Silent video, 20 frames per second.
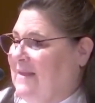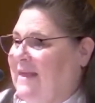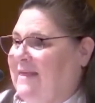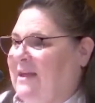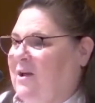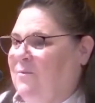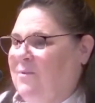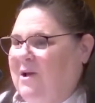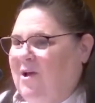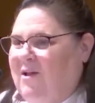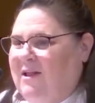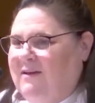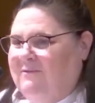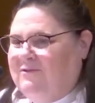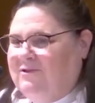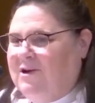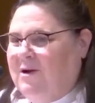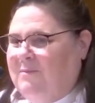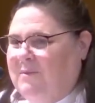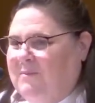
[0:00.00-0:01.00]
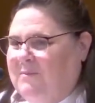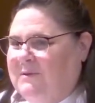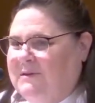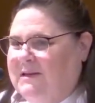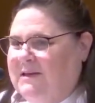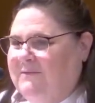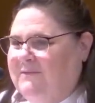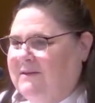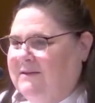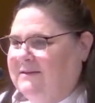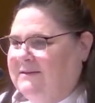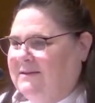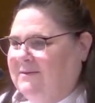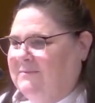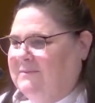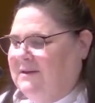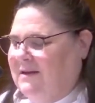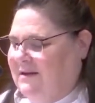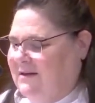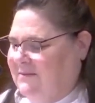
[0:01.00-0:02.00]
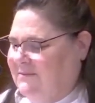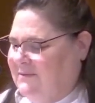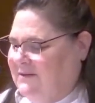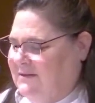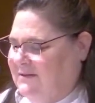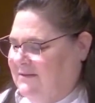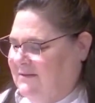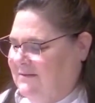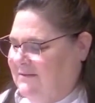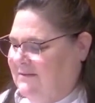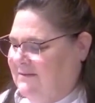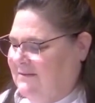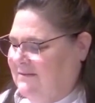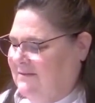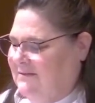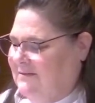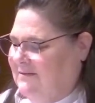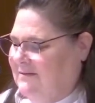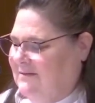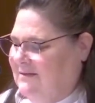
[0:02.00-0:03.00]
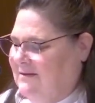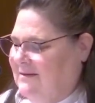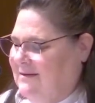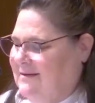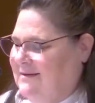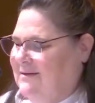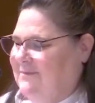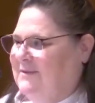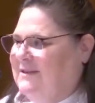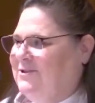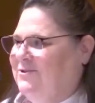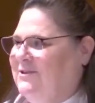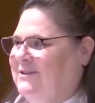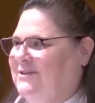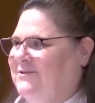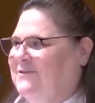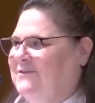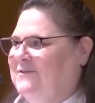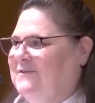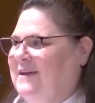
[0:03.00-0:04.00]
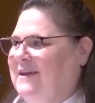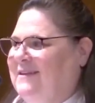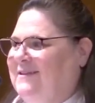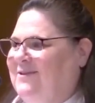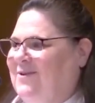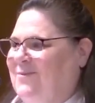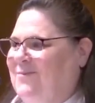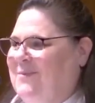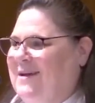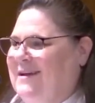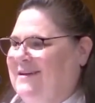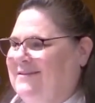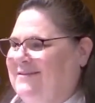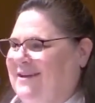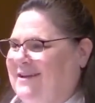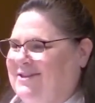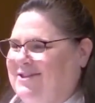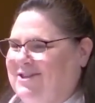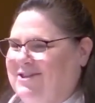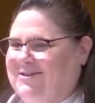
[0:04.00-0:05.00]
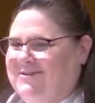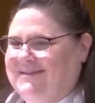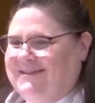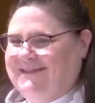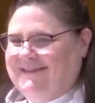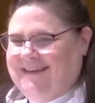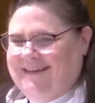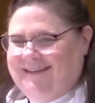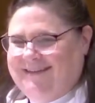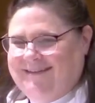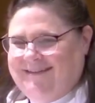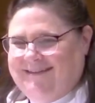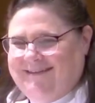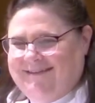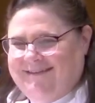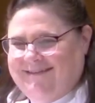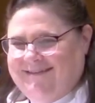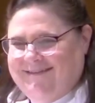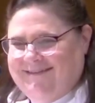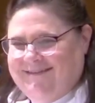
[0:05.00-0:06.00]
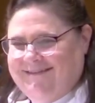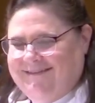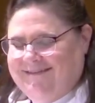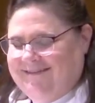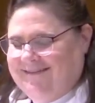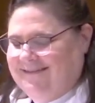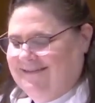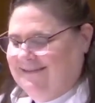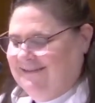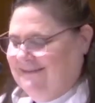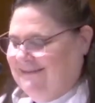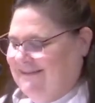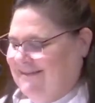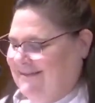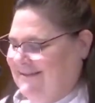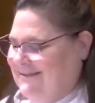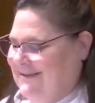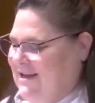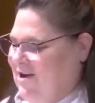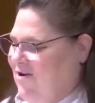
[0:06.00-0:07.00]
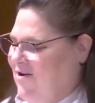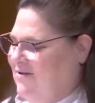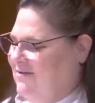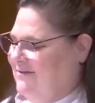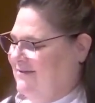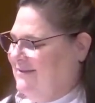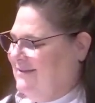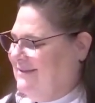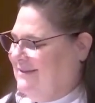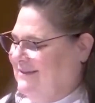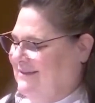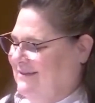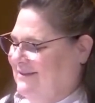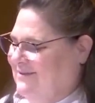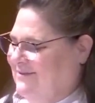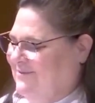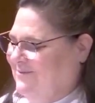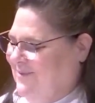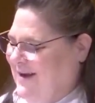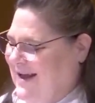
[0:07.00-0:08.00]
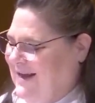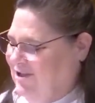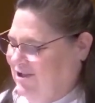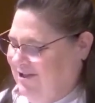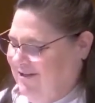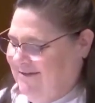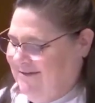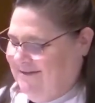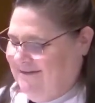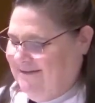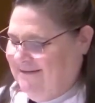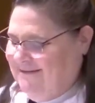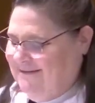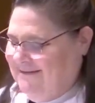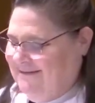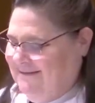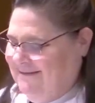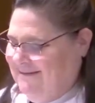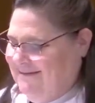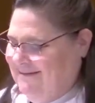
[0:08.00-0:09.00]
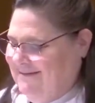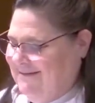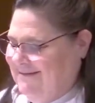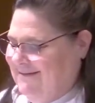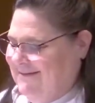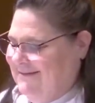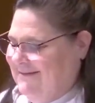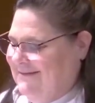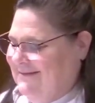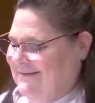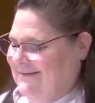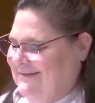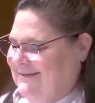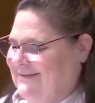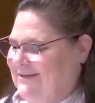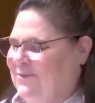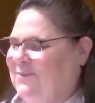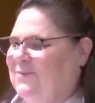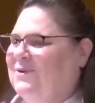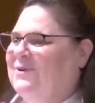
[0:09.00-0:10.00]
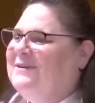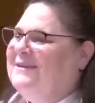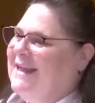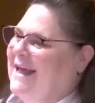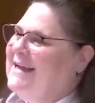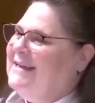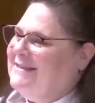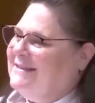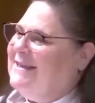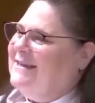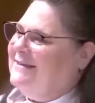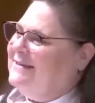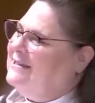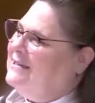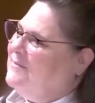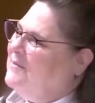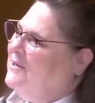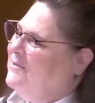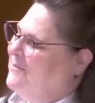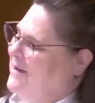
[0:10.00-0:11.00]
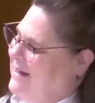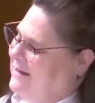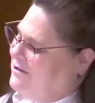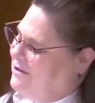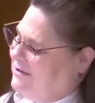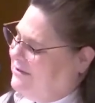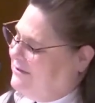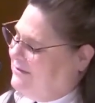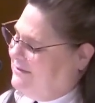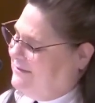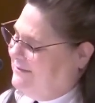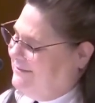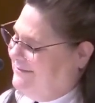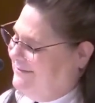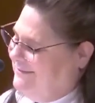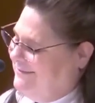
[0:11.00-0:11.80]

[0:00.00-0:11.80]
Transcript: I think we all have trouble believing sometimes. The mysteries of faith don't make logical sense, they aren't rational. The world likes things to be rational,